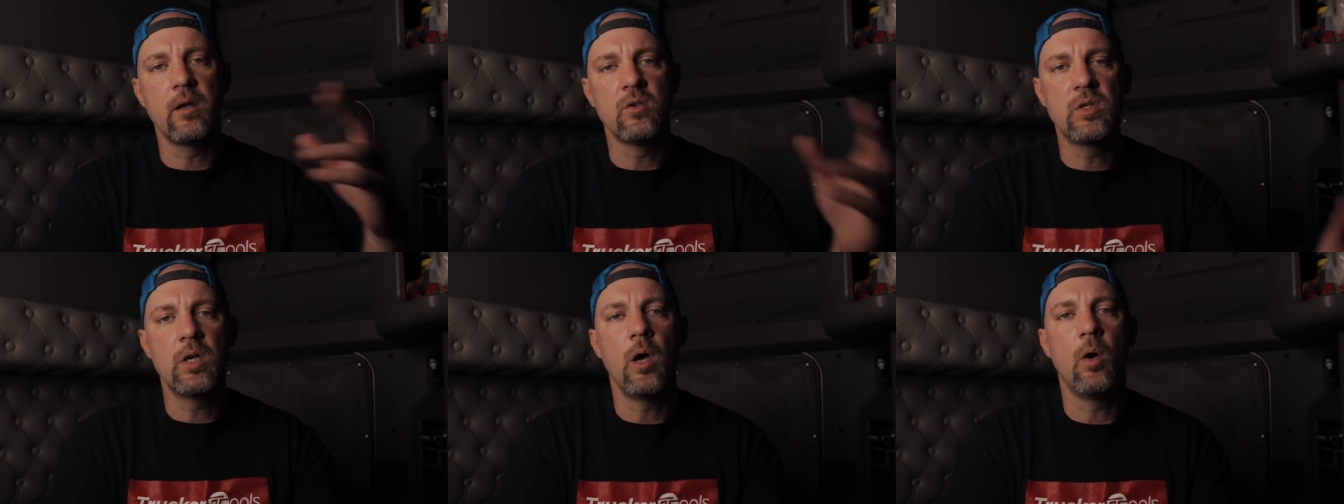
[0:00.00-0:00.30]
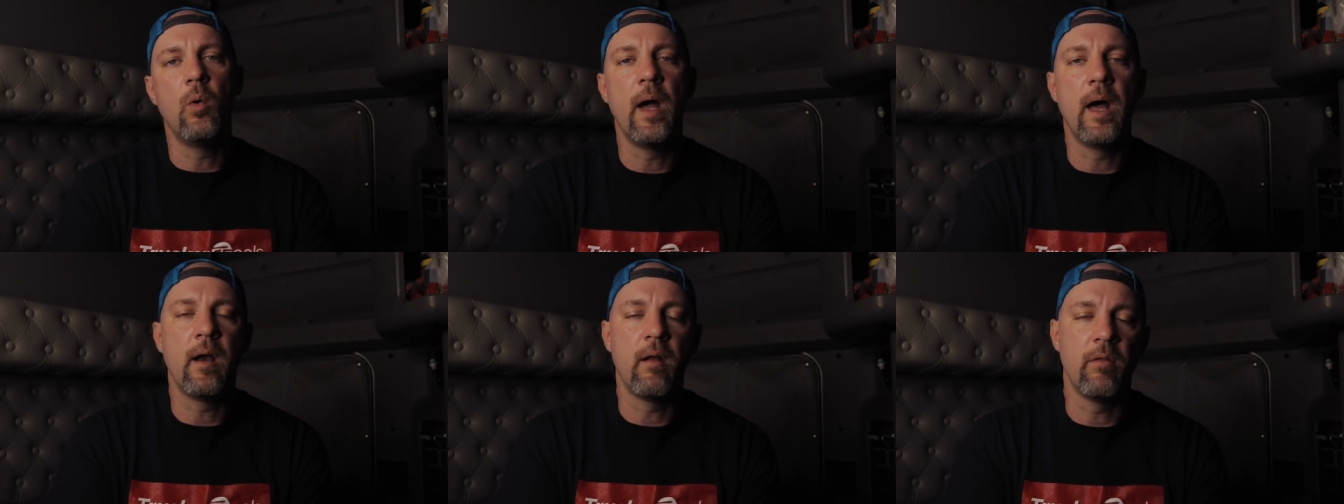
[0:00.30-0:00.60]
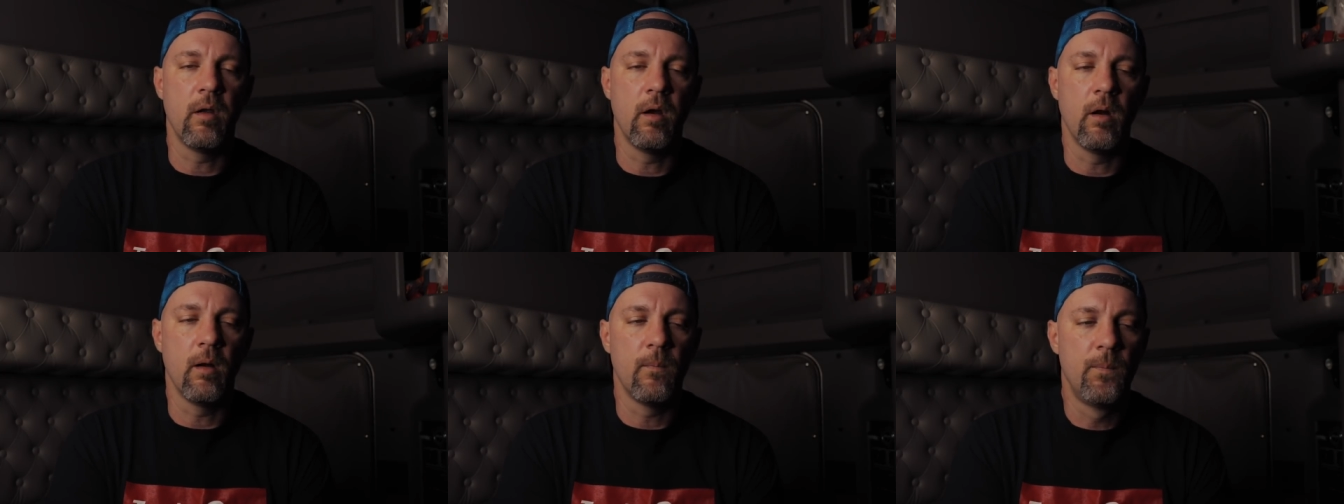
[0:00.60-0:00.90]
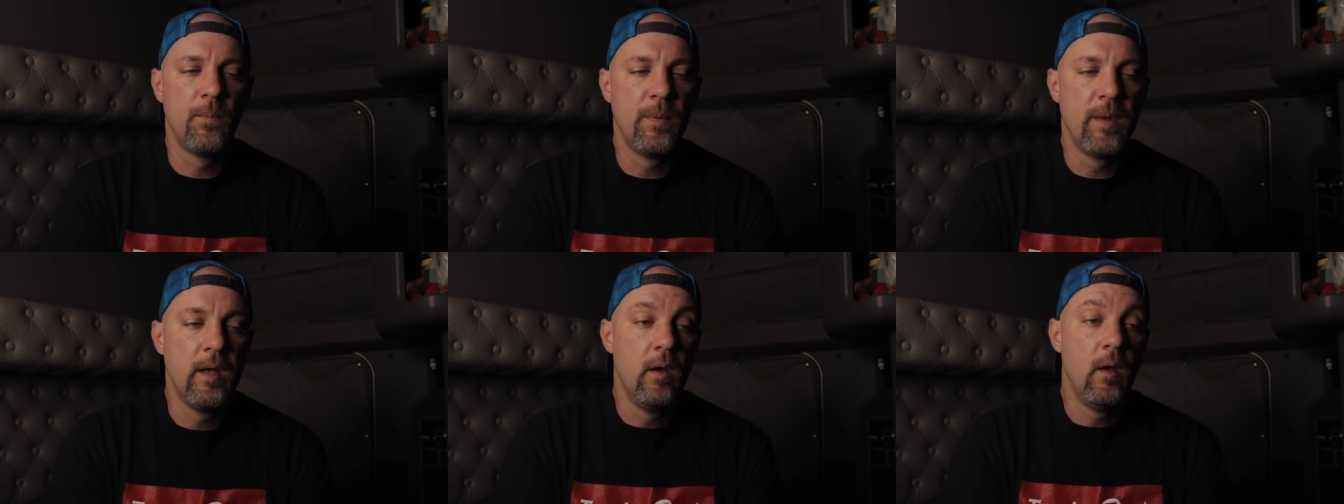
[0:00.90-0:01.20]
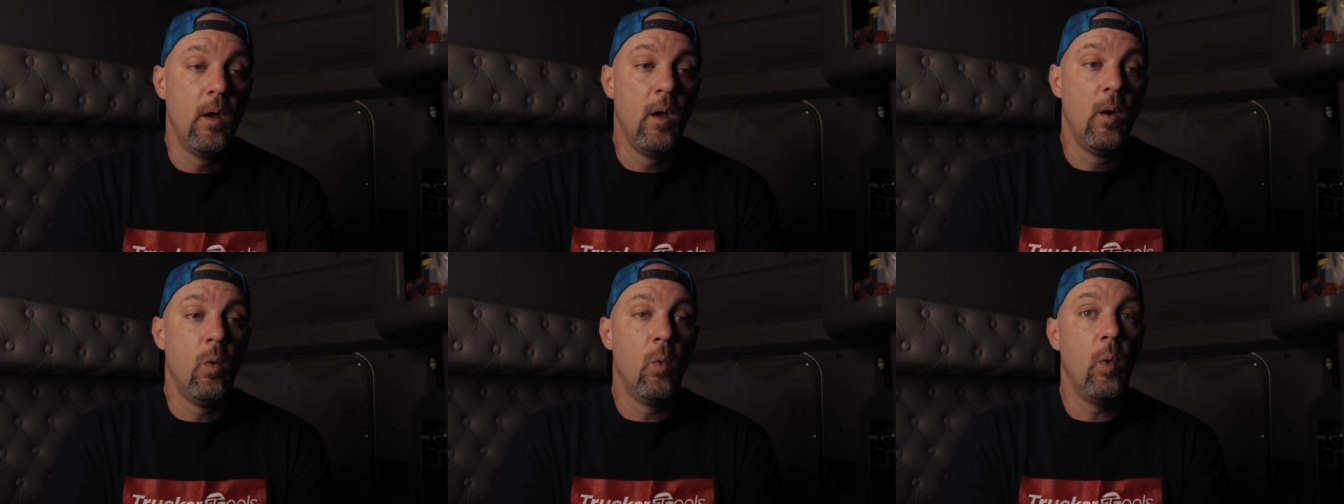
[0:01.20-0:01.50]
I could tow out of there.
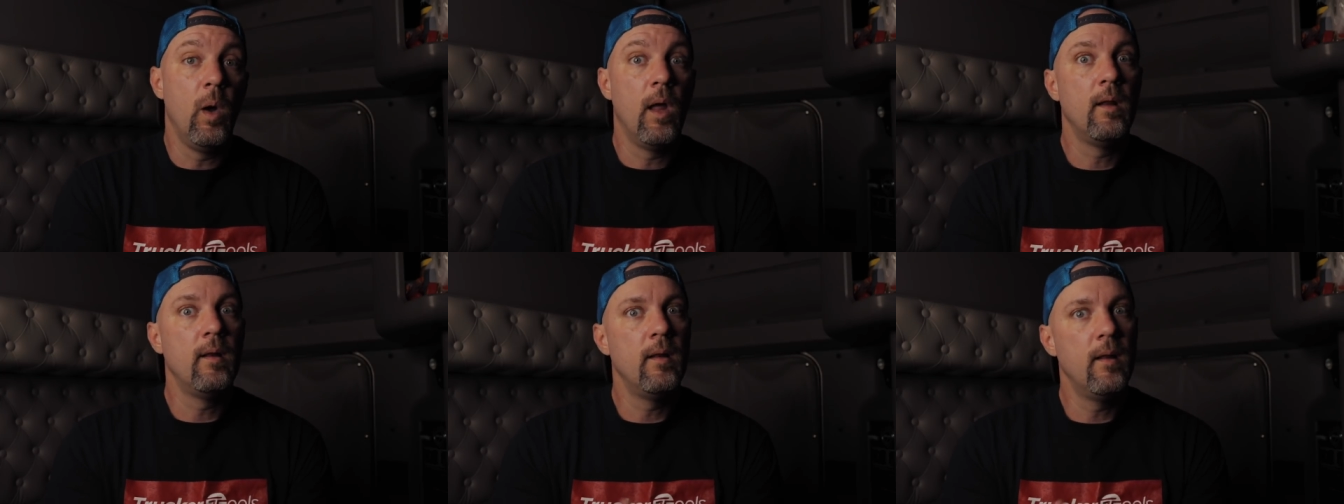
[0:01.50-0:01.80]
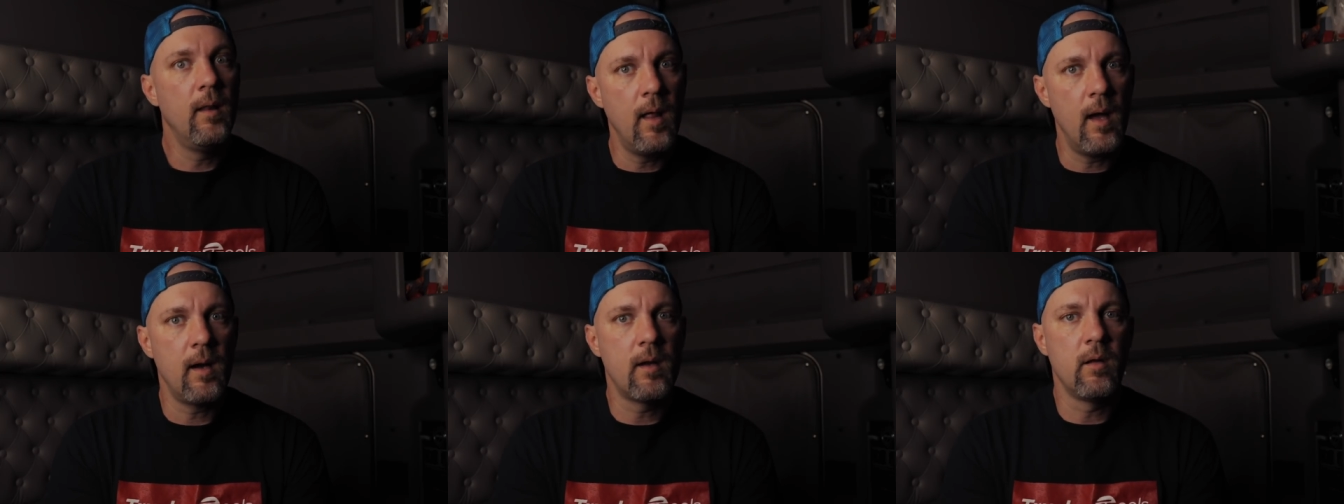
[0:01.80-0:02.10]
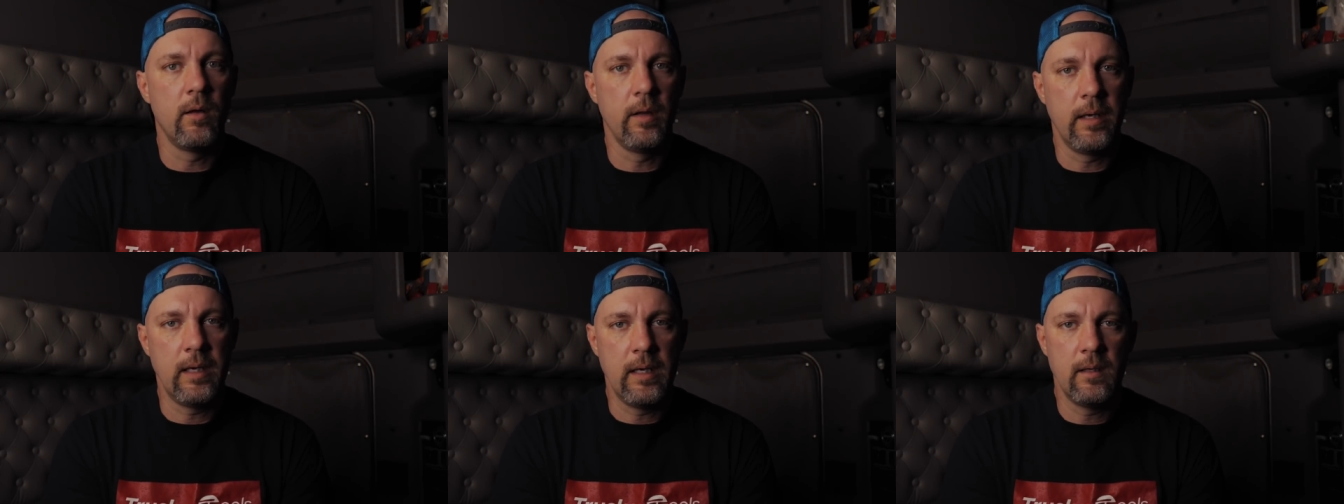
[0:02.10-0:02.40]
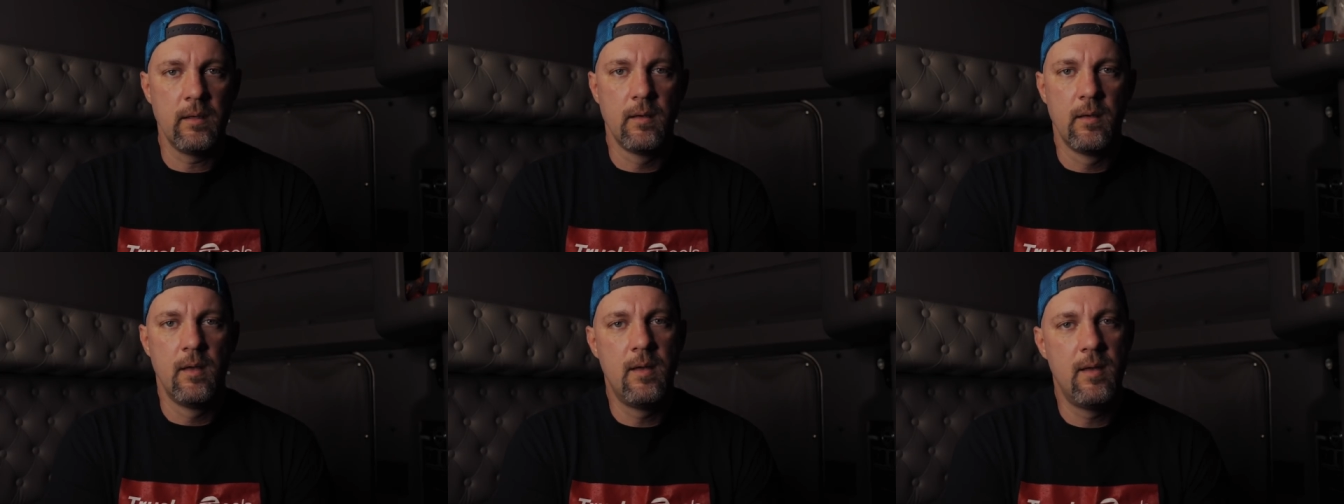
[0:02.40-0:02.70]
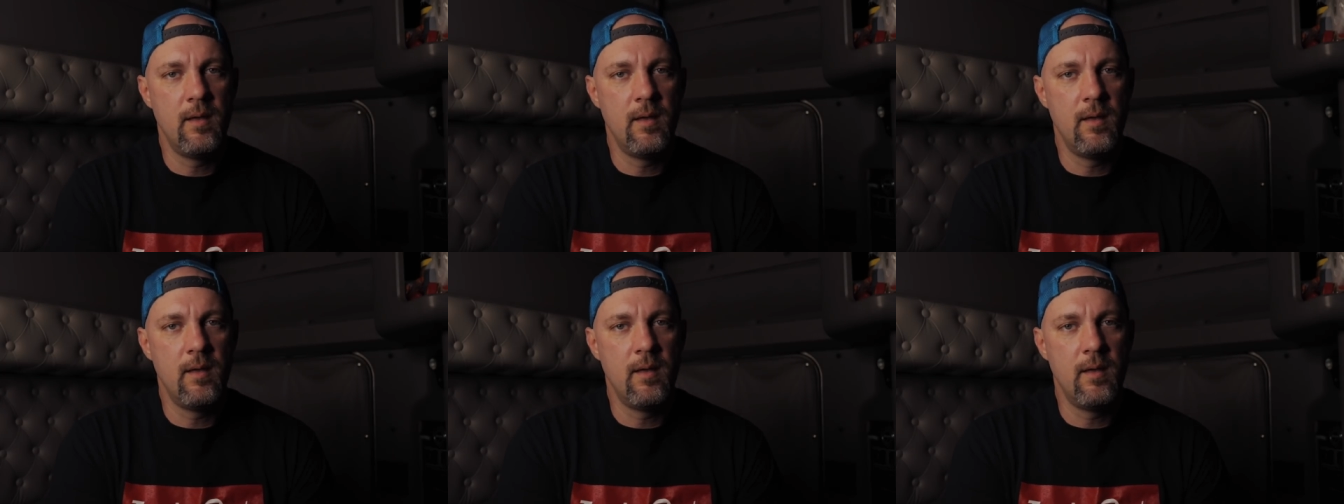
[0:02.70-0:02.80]
Well, luckily,